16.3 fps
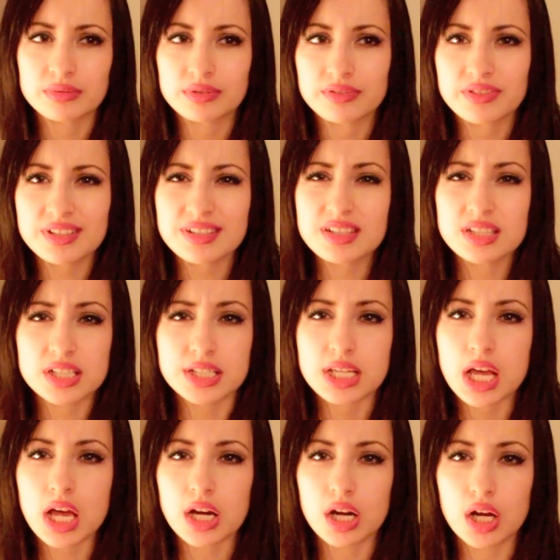If this is a
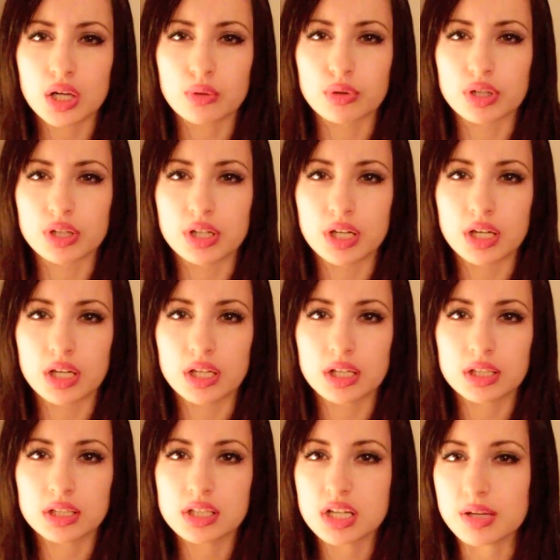tad awkward,
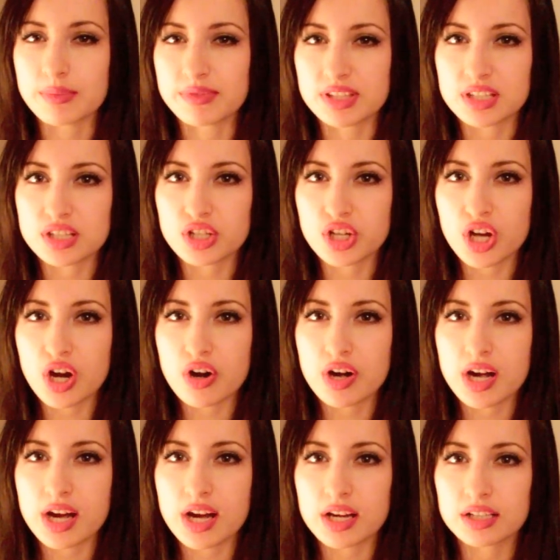I'm
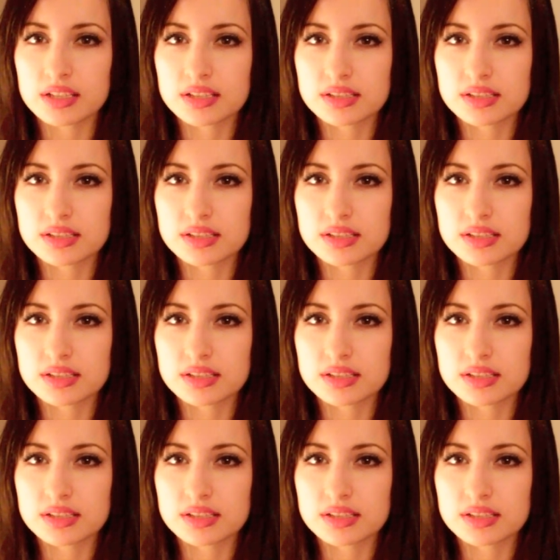sorry.